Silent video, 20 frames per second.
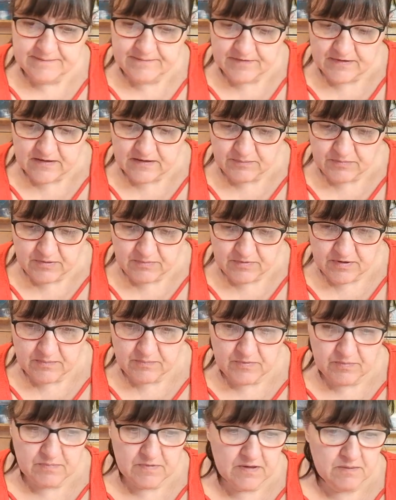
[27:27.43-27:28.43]
That
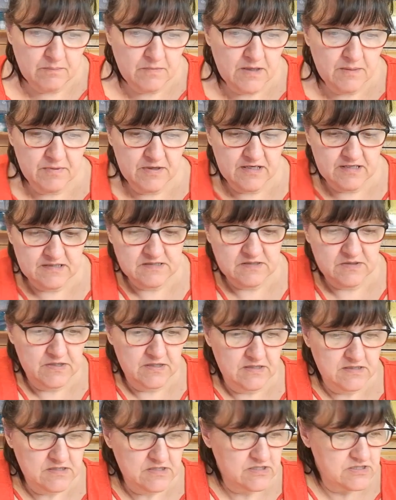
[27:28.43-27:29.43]
might be
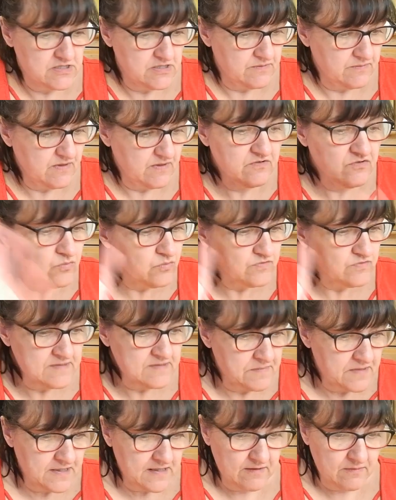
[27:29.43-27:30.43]
exciting to do. I'll sort
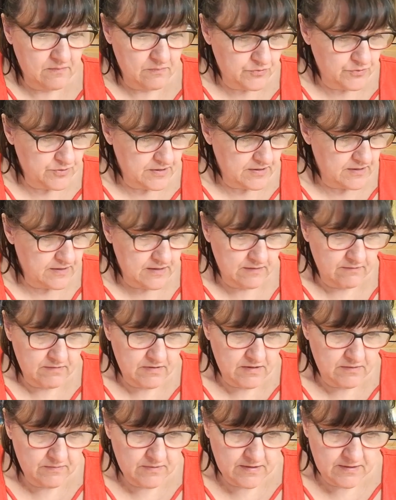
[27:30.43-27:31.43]
something out and put it in there
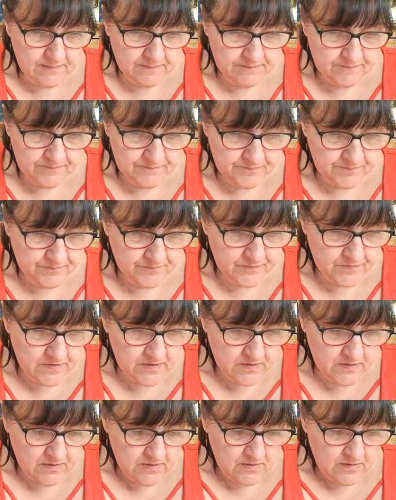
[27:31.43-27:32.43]
anyway.
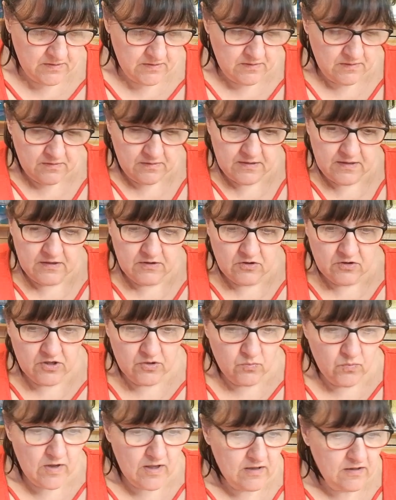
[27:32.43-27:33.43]
Then you've got your
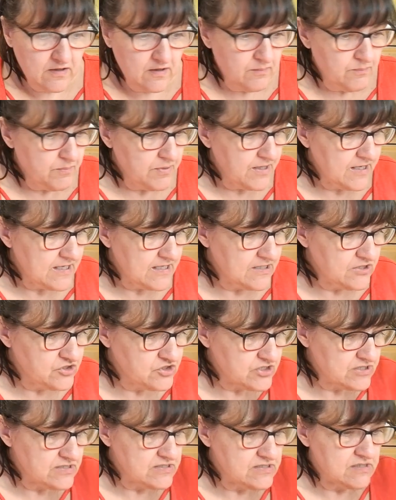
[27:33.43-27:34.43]
welcome
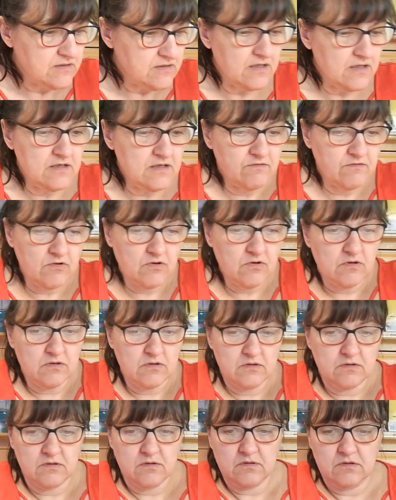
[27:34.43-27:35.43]
pages, and then you've got
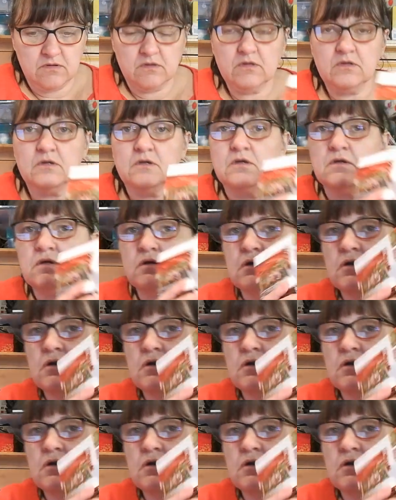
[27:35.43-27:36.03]
your